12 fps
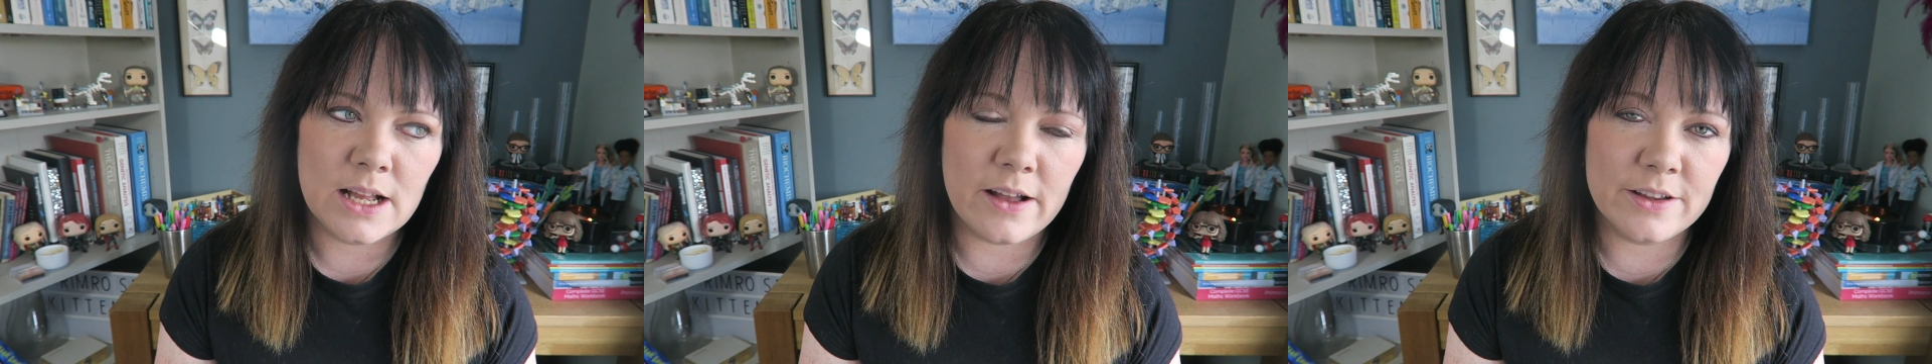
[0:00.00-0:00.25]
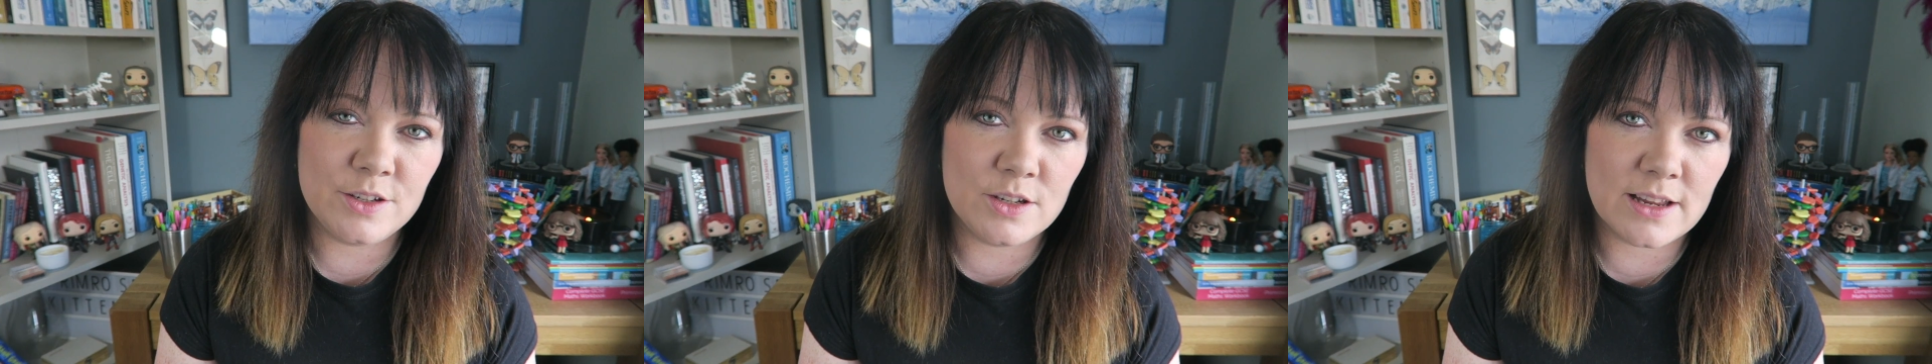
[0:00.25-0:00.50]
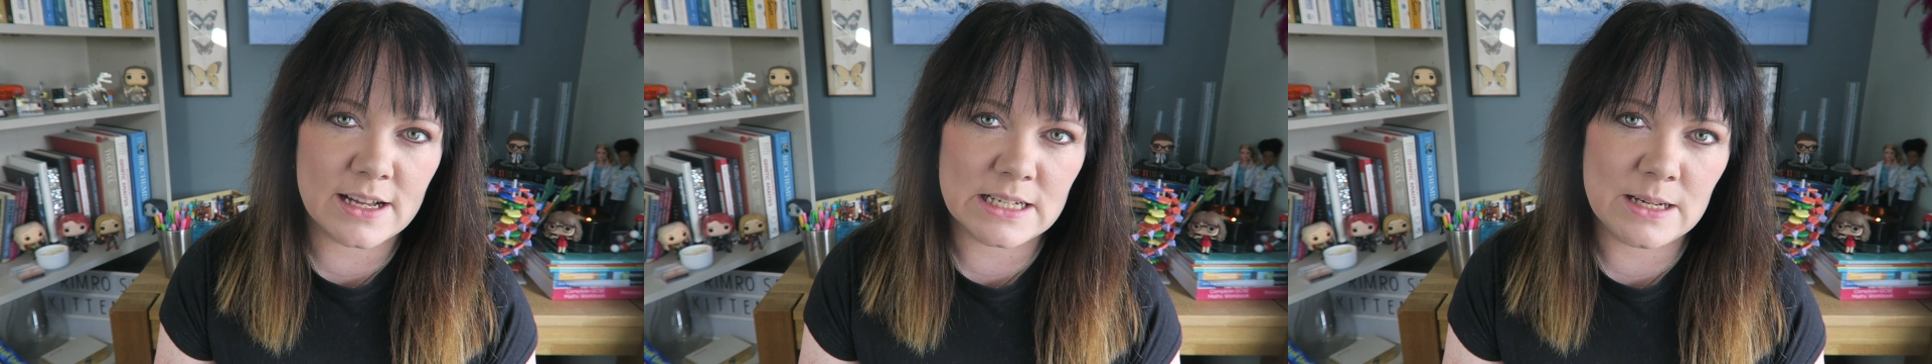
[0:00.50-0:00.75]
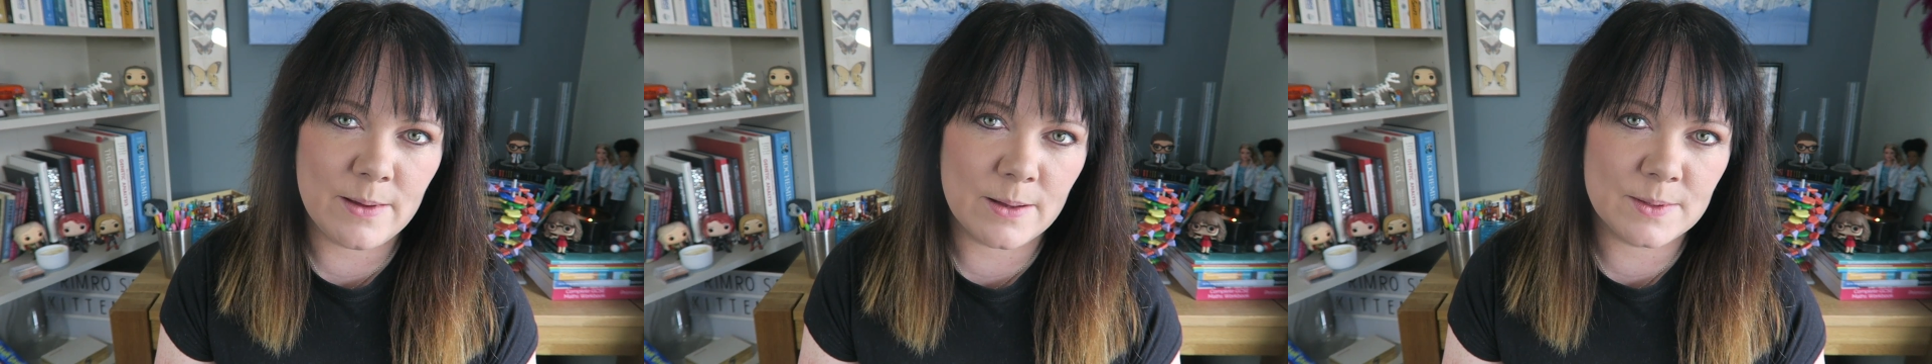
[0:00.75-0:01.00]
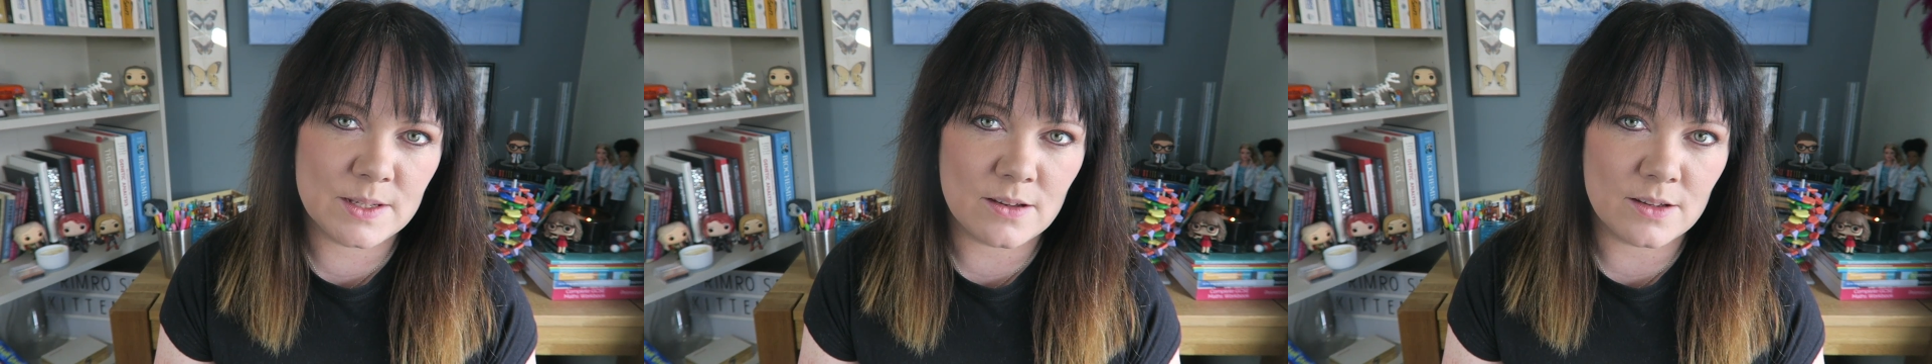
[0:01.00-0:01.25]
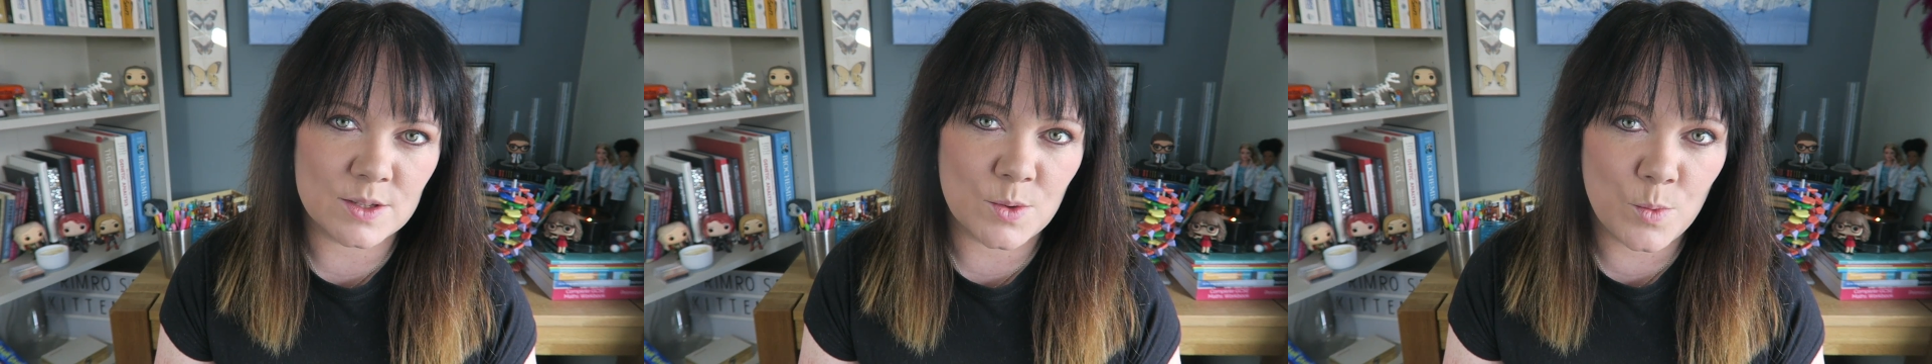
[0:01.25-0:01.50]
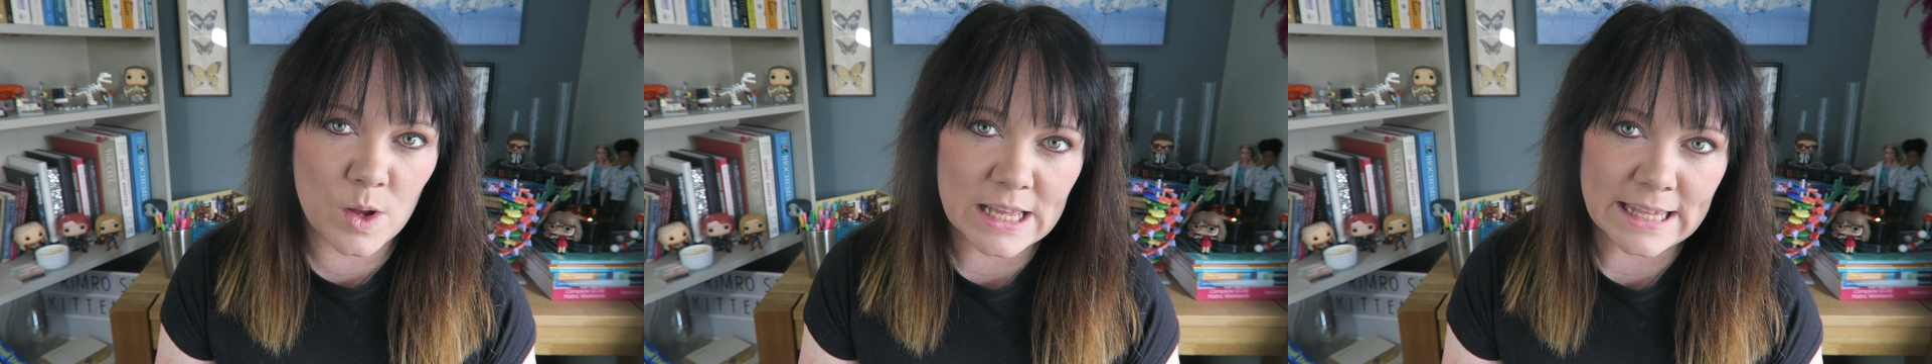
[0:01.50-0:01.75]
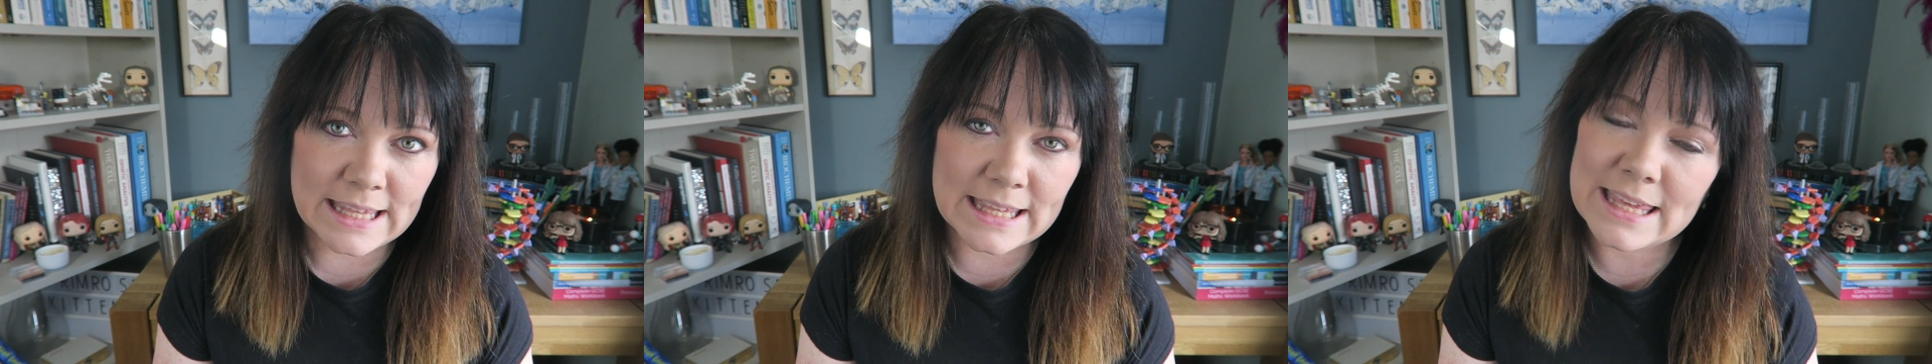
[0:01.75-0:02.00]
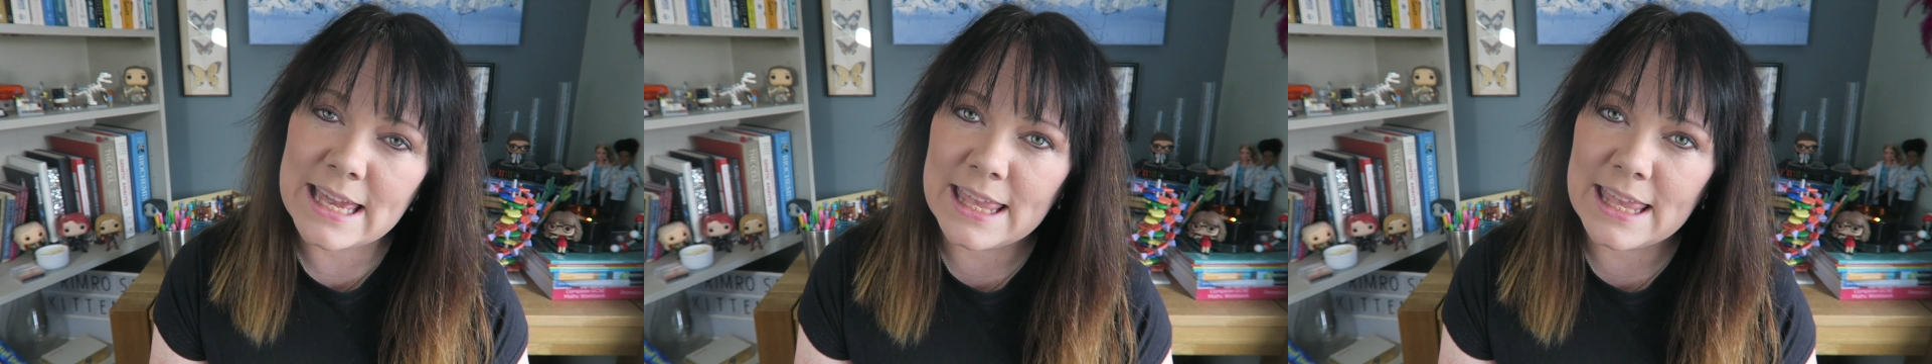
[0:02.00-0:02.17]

I should actually be able to start working